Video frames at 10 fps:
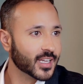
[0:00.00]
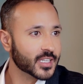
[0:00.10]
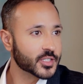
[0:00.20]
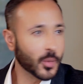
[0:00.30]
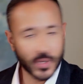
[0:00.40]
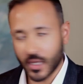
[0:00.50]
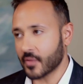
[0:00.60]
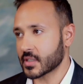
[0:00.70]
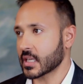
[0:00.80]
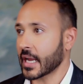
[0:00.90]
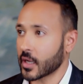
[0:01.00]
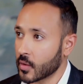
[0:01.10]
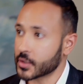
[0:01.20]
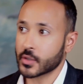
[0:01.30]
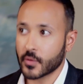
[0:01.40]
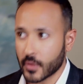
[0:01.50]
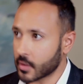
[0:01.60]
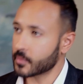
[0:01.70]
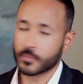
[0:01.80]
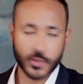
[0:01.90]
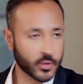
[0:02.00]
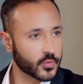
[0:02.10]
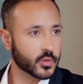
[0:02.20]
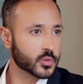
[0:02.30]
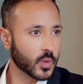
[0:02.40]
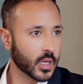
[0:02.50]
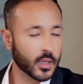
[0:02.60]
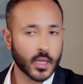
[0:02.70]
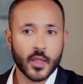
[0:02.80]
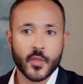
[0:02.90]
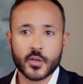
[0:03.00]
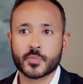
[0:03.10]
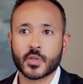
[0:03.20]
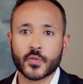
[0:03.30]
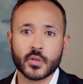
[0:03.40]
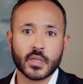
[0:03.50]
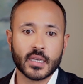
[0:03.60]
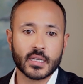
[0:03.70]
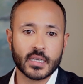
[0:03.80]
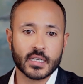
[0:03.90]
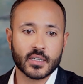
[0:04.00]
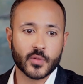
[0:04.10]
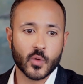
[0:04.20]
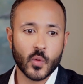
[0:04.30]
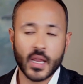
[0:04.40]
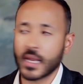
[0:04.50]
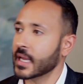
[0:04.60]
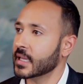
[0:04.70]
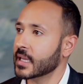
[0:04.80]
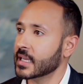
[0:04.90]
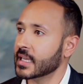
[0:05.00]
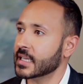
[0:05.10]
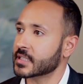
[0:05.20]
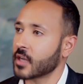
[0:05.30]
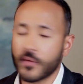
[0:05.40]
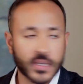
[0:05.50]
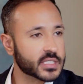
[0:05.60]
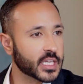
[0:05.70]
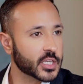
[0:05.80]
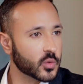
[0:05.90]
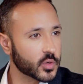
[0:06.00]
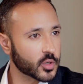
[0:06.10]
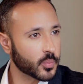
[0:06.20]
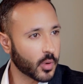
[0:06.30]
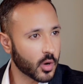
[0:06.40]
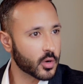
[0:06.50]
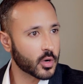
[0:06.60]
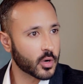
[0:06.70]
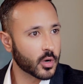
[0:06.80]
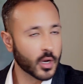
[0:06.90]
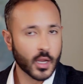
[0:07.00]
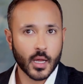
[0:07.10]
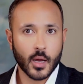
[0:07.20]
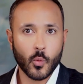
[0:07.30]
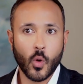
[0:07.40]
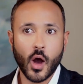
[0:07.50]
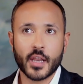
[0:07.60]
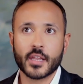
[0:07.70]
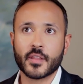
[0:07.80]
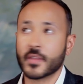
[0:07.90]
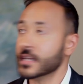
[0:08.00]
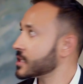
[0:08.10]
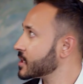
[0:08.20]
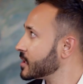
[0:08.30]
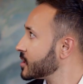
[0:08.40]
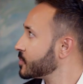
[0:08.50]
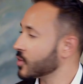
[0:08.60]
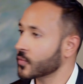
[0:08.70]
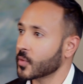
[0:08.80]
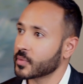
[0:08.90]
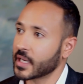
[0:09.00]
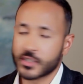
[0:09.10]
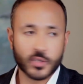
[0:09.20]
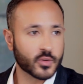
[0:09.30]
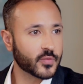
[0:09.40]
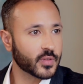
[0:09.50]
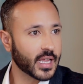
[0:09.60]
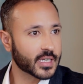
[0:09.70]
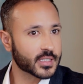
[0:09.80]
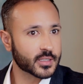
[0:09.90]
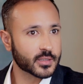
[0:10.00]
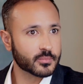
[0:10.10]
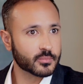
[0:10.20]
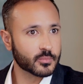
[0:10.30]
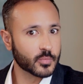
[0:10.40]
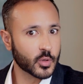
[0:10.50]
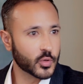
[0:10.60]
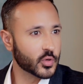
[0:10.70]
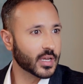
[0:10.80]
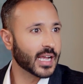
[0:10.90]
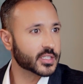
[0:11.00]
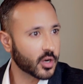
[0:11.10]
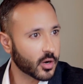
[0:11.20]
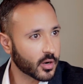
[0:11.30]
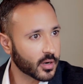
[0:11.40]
So many offices I go into, they're beautiful as well. They're just beautiful in a different way. And it's obvious that you and your partner wanted this beautiful place to reflect who you guys are.